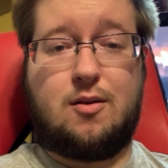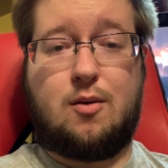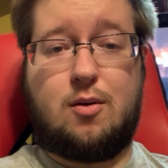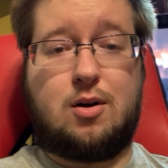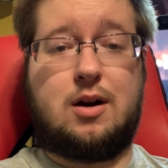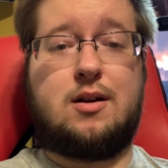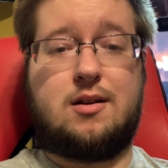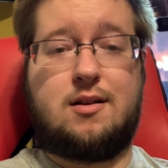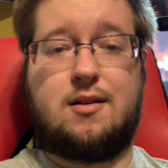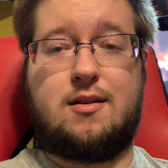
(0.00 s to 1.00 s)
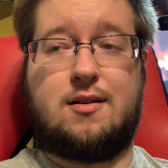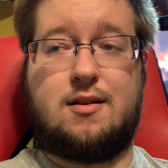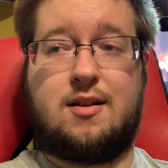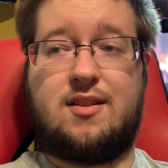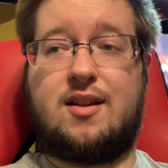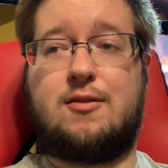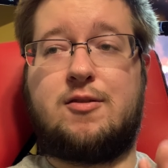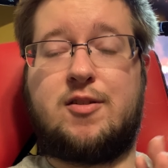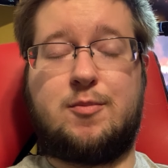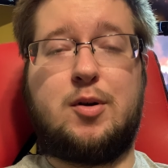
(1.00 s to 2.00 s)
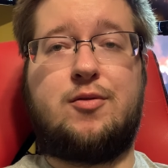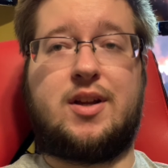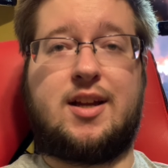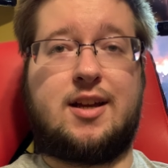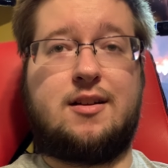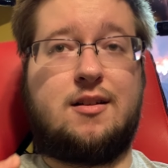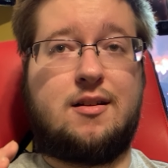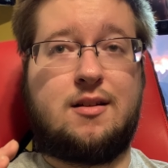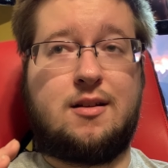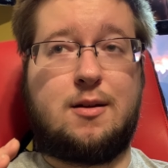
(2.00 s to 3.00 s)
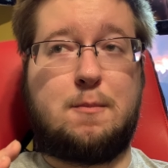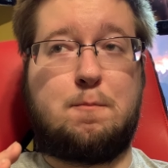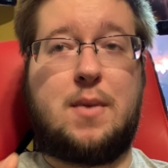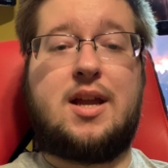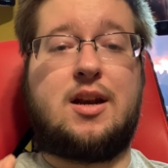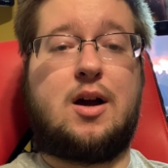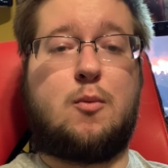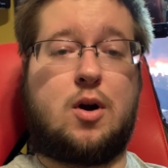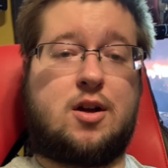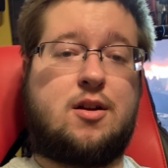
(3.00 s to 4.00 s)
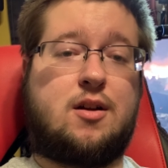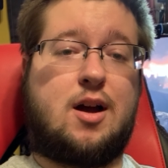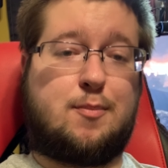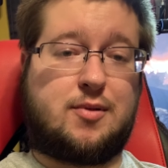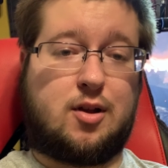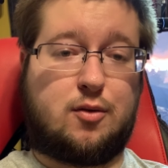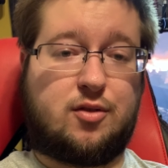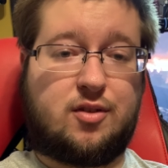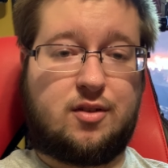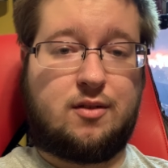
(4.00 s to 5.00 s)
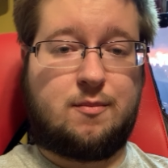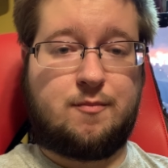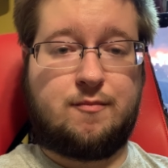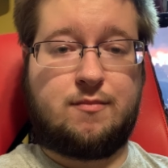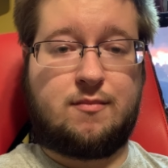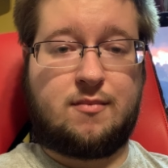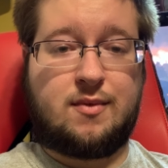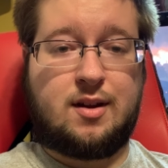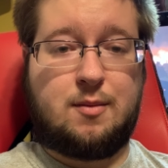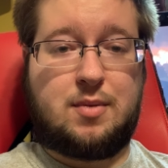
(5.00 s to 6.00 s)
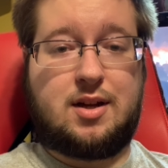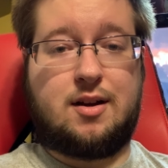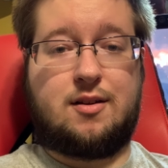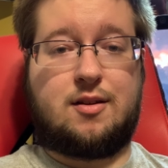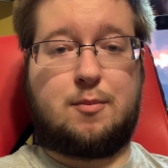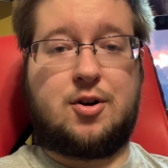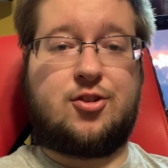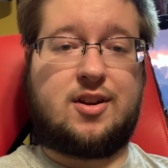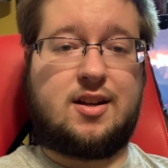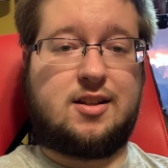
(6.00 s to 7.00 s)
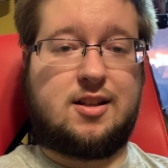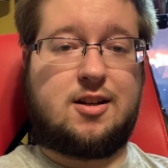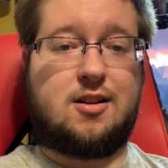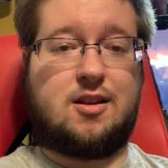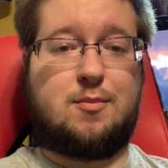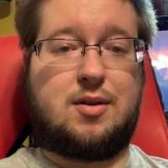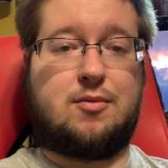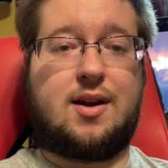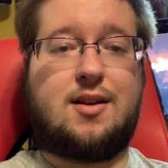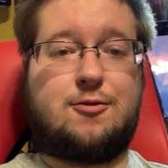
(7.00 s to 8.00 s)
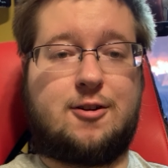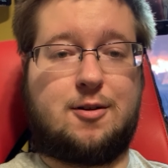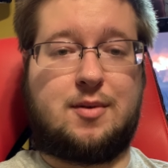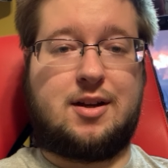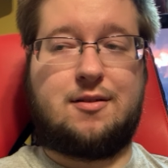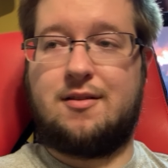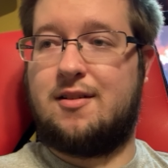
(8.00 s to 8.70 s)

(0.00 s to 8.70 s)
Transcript: Or, instead of removing it, make it not work up close. Because a person can literally be right in front of me,